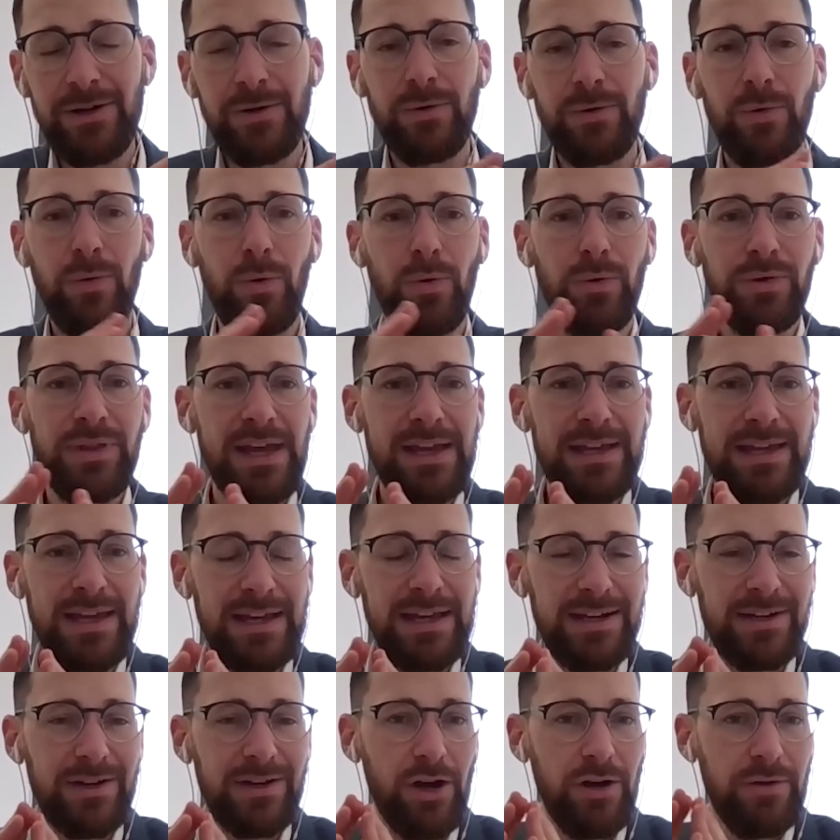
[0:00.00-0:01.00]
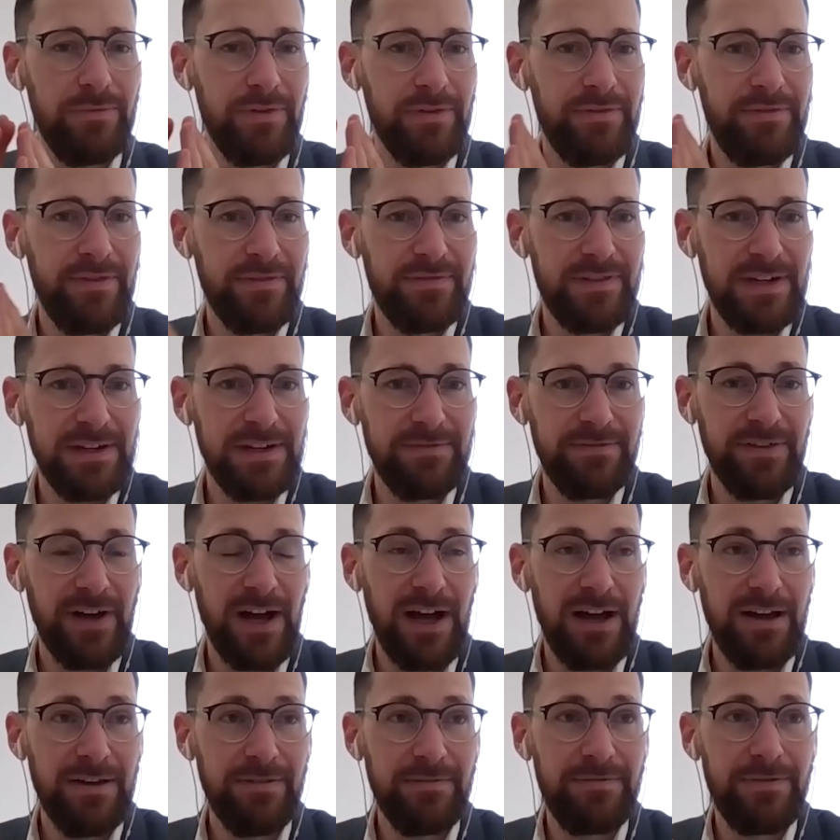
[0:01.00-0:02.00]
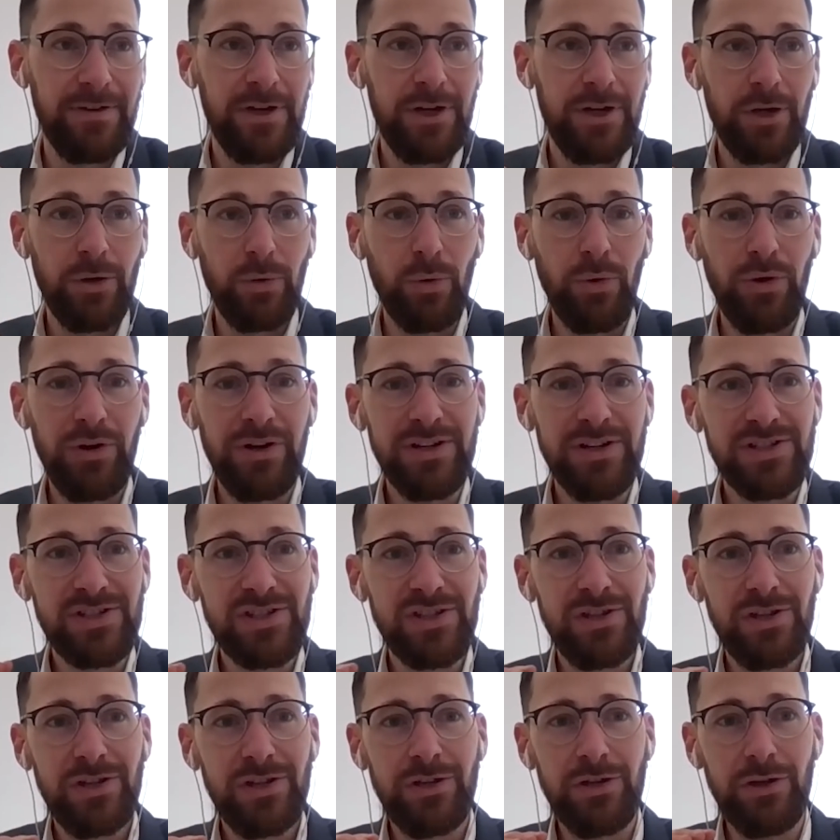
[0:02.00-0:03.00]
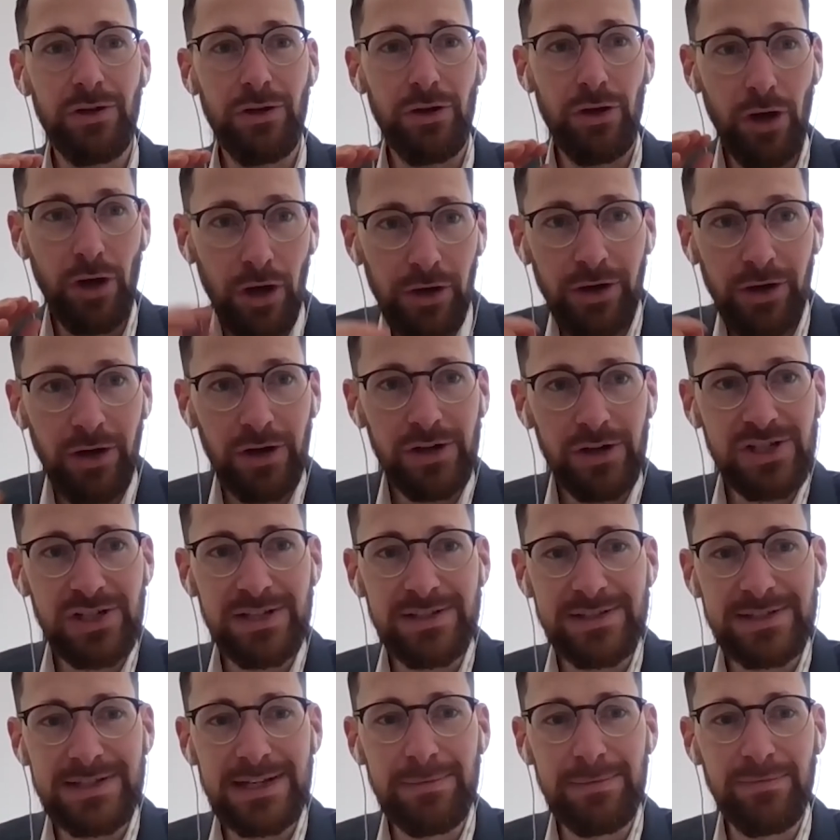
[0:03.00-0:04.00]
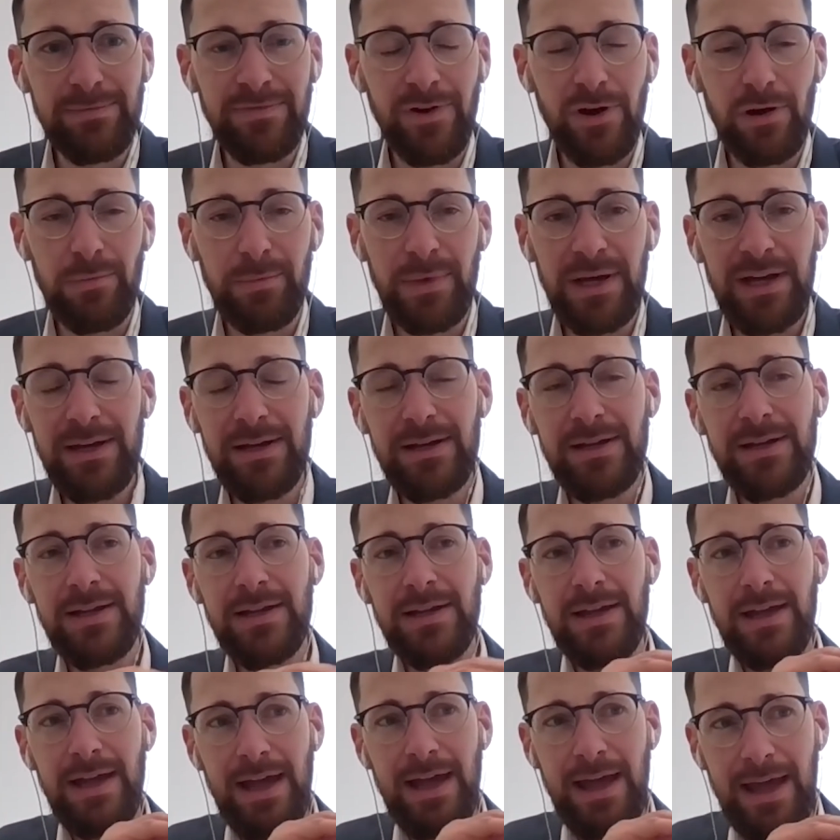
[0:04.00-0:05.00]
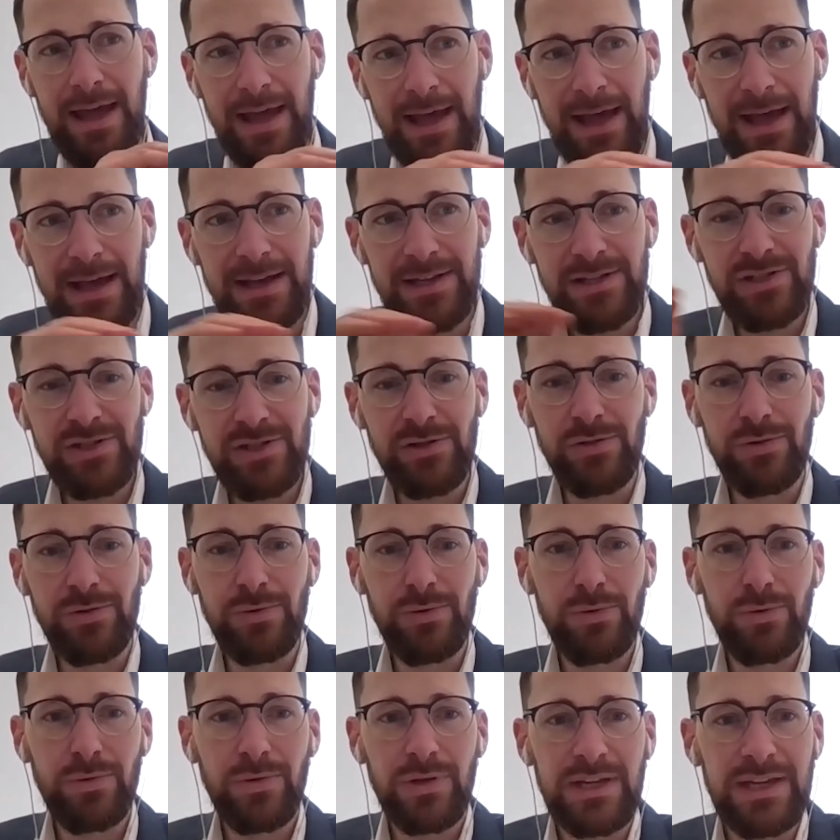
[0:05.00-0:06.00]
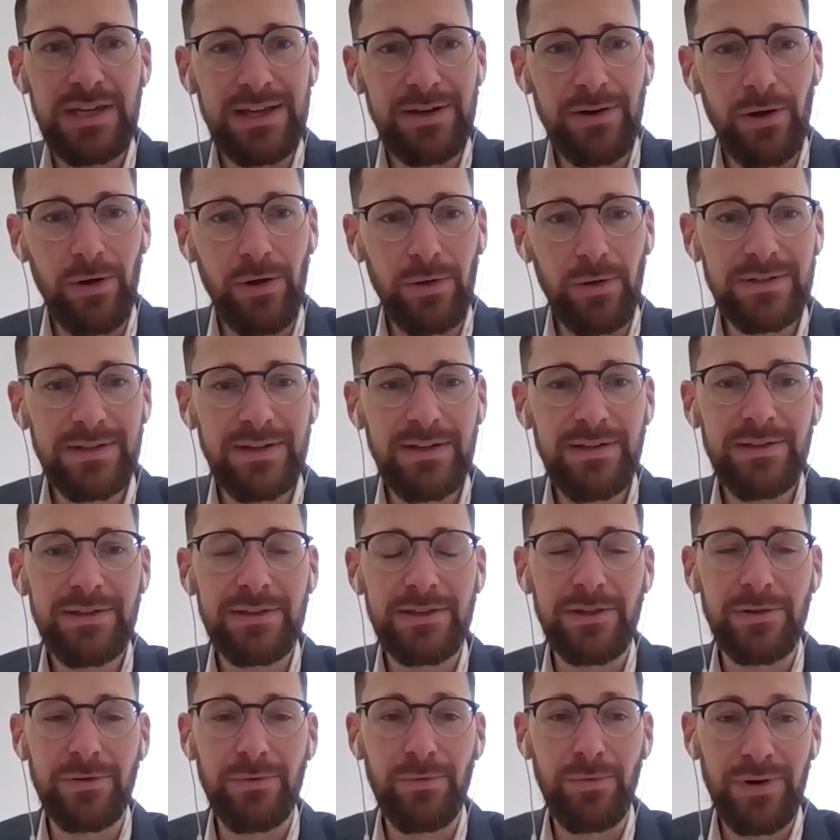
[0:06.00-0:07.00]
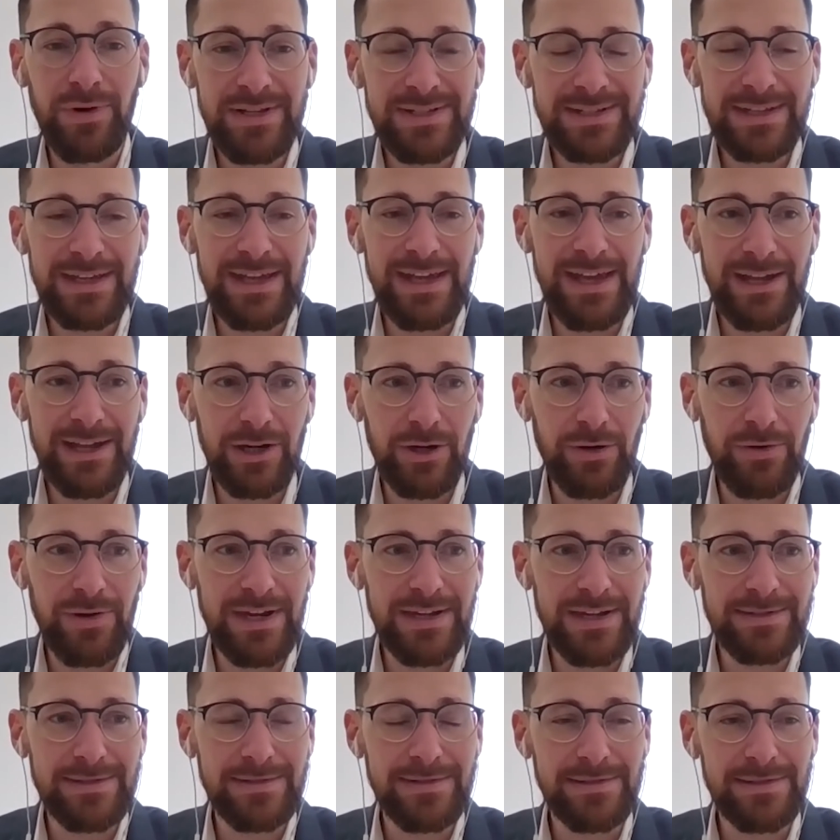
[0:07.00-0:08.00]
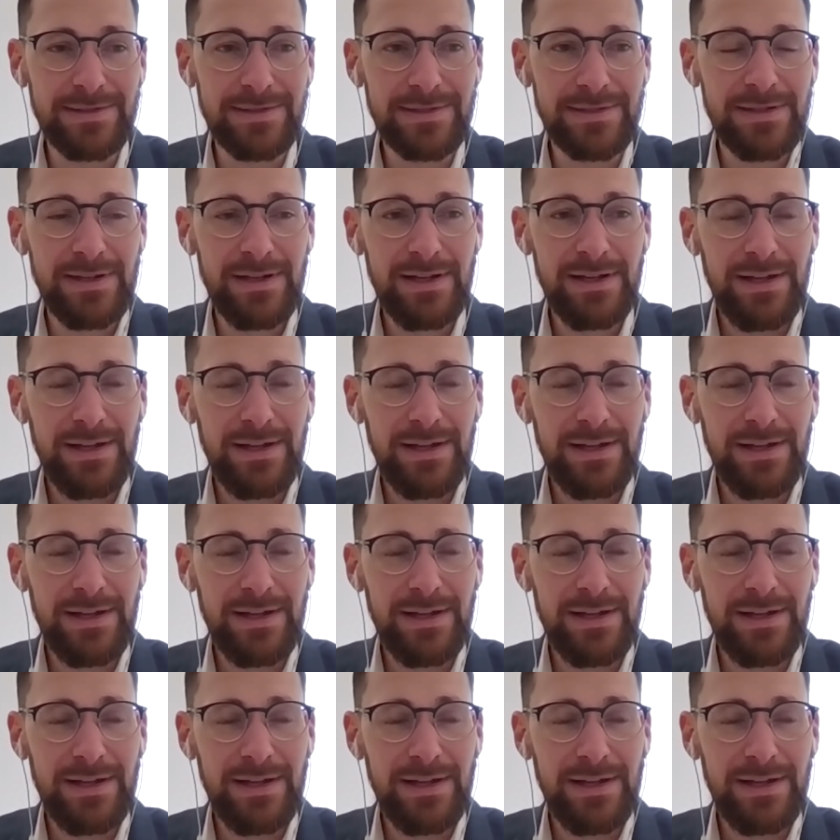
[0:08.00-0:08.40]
or they get it over 55. Whereas non-Hodgkin's lymphoma, as you get older, the risk increases.